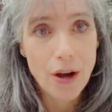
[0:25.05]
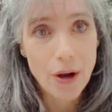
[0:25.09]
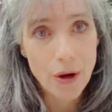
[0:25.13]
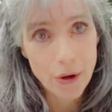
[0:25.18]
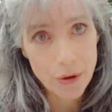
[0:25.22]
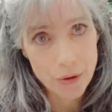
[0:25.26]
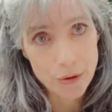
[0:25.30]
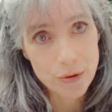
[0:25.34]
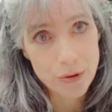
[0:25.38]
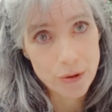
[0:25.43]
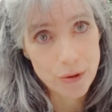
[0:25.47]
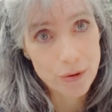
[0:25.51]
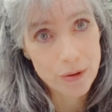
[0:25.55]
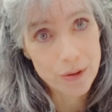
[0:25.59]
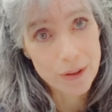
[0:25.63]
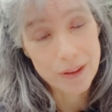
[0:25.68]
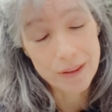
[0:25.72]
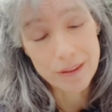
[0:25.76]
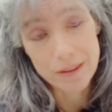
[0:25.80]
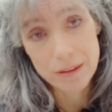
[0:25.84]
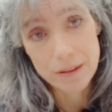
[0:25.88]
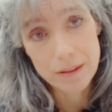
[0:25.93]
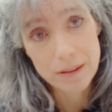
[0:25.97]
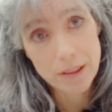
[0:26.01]
Also
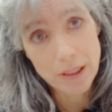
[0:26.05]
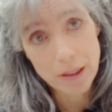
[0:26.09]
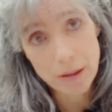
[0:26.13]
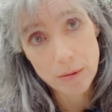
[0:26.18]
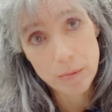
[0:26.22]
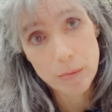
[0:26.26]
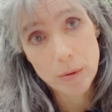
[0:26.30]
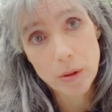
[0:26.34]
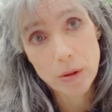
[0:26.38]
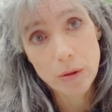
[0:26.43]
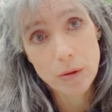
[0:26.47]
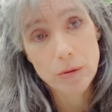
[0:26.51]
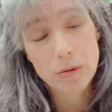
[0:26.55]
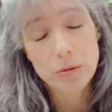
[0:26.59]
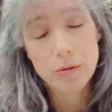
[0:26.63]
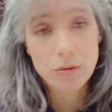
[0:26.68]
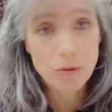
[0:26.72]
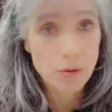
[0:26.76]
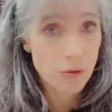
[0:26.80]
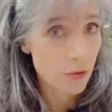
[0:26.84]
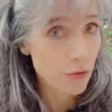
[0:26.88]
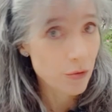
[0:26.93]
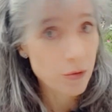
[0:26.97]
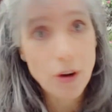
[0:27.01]
the double
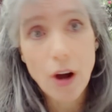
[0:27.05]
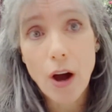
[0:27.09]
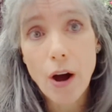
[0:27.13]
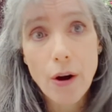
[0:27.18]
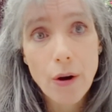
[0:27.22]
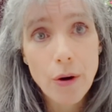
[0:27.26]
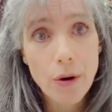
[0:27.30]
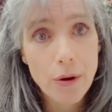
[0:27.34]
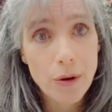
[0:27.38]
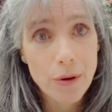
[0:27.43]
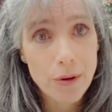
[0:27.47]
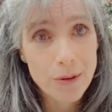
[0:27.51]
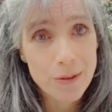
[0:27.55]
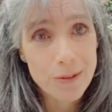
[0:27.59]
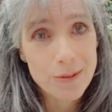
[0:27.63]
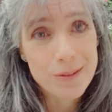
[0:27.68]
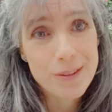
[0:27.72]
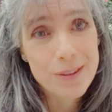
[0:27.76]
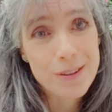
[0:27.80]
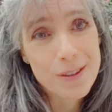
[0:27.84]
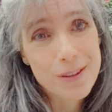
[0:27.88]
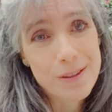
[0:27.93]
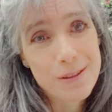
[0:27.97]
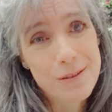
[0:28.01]

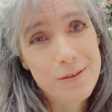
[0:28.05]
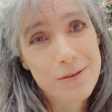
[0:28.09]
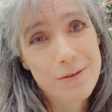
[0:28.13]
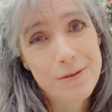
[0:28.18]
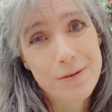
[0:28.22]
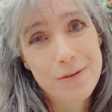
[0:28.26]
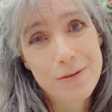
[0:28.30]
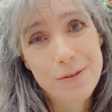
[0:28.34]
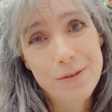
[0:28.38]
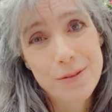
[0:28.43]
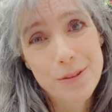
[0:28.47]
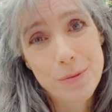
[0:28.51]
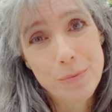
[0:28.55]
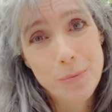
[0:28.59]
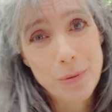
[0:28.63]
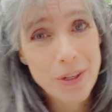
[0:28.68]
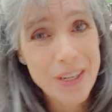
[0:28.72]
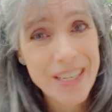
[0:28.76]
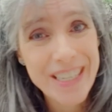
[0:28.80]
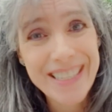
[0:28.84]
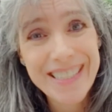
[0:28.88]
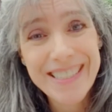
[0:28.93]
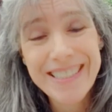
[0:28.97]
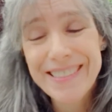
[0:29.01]
snowfall of
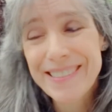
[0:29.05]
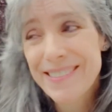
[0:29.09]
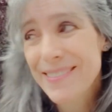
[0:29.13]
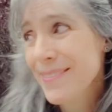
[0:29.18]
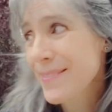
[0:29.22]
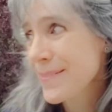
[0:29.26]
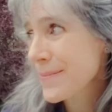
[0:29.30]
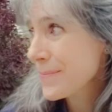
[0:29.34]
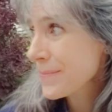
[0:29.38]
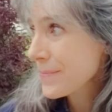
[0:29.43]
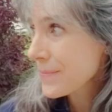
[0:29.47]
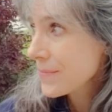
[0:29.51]
spring.